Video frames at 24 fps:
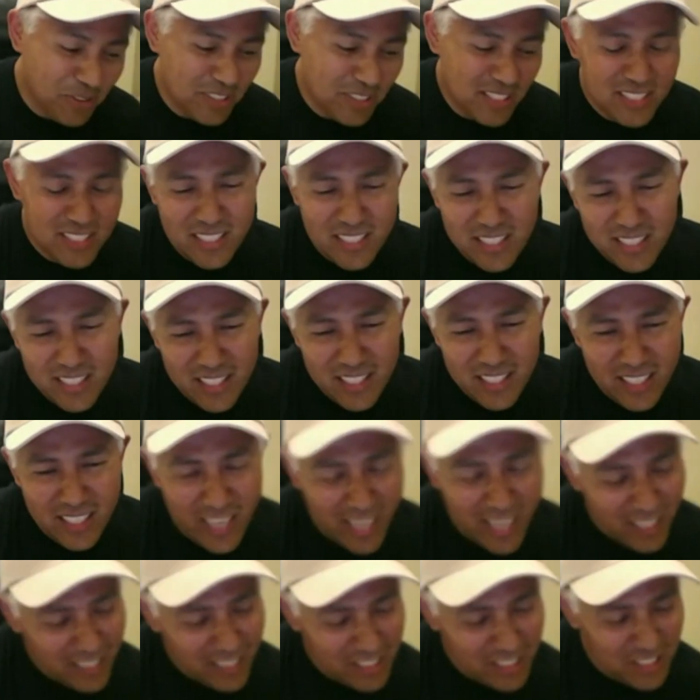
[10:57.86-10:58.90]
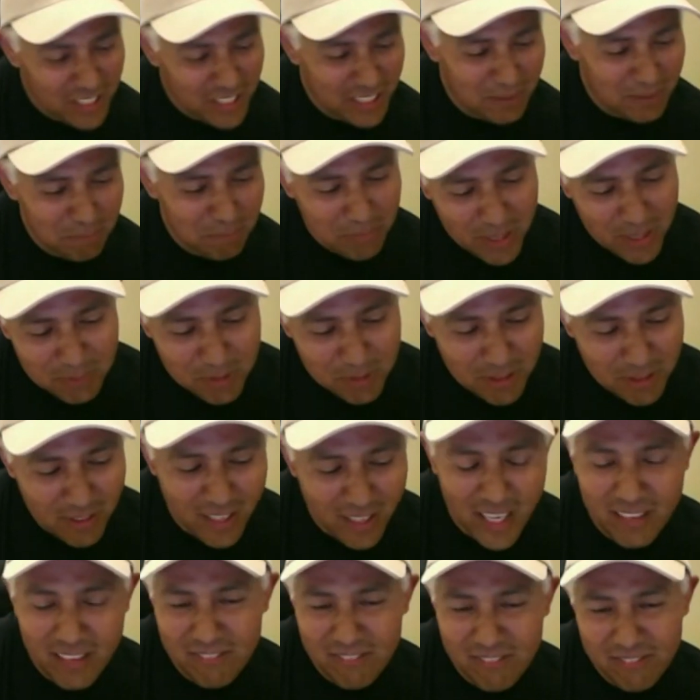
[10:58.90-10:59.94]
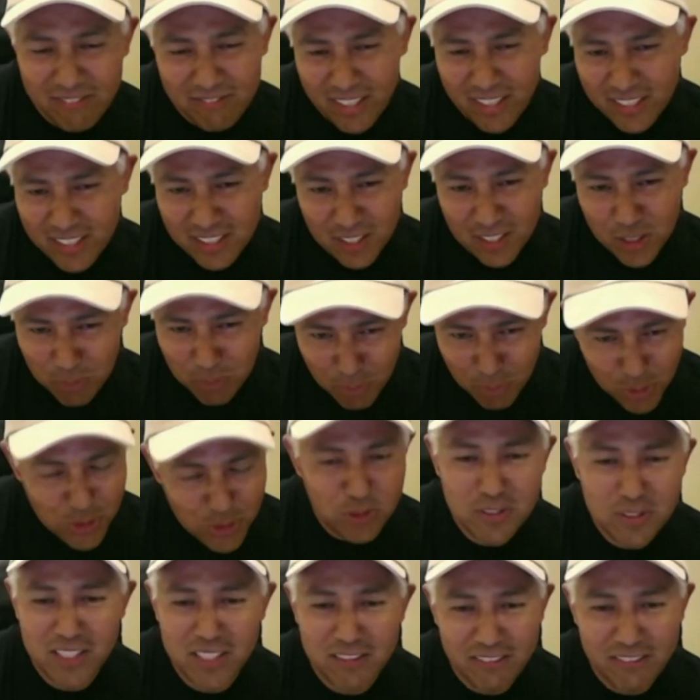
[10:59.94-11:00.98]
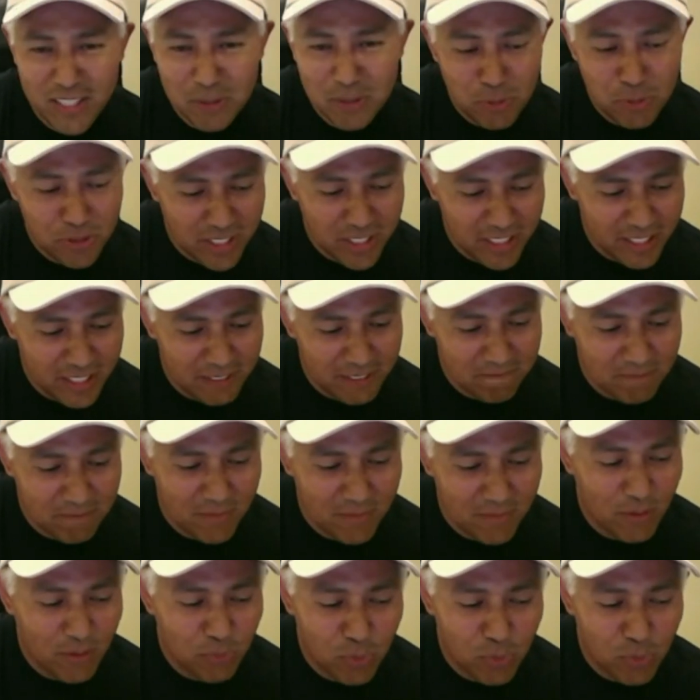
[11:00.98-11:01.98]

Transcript: if you could see any ship come to life as a commercially available kit,